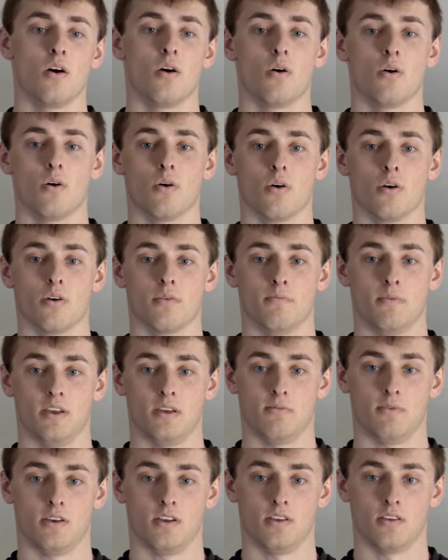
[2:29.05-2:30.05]
or
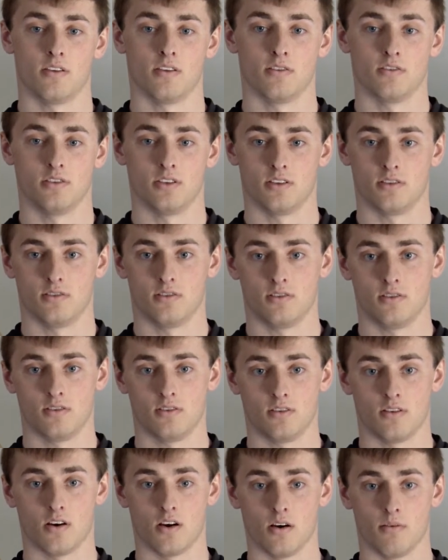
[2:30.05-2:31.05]
maybe they're just